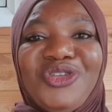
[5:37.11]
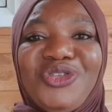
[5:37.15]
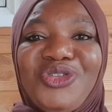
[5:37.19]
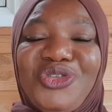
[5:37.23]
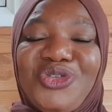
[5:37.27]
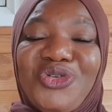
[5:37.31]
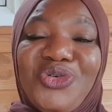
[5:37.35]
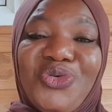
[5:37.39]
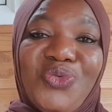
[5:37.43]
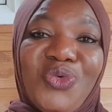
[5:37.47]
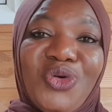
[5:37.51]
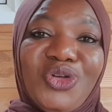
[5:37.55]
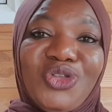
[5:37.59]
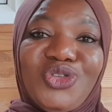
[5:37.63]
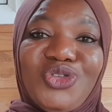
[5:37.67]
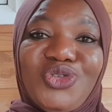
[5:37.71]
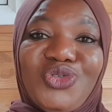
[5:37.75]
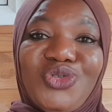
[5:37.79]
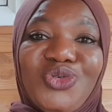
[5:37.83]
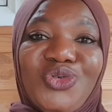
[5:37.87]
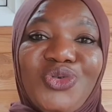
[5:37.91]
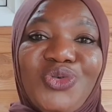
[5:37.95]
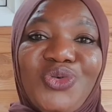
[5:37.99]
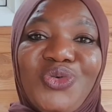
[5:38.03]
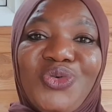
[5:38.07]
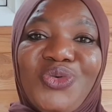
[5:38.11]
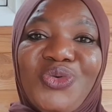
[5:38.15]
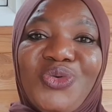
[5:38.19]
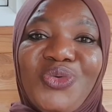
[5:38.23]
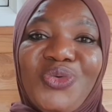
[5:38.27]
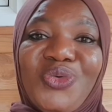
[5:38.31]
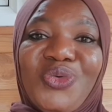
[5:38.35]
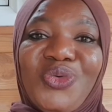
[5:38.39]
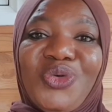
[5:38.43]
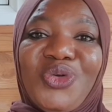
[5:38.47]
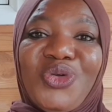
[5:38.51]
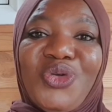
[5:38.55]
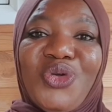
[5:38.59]
You don't want
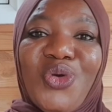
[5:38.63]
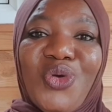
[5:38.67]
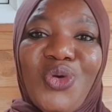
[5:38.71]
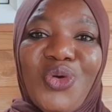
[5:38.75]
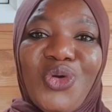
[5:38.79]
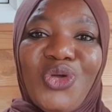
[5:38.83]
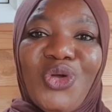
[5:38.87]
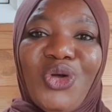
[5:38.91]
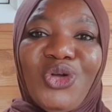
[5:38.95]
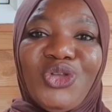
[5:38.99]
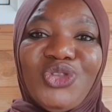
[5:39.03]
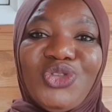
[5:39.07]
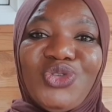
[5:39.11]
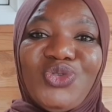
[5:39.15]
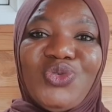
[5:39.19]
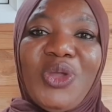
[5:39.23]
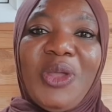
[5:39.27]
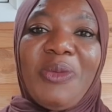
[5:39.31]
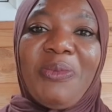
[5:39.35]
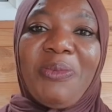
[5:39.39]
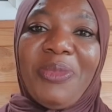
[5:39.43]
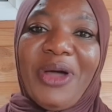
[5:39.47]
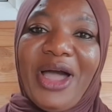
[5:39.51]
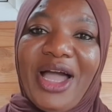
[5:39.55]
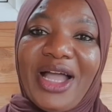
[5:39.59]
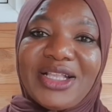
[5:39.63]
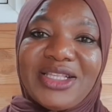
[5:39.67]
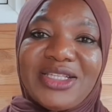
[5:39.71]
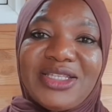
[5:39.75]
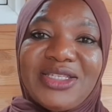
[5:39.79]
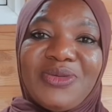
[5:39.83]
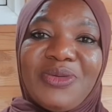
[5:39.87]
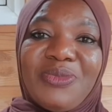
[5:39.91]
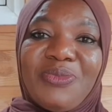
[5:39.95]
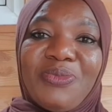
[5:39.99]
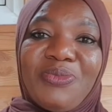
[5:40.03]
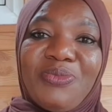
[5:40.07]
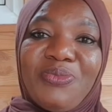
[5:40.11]
to go onto a
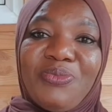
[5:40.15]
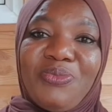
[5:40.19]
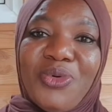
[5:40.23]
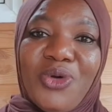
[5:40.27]
packed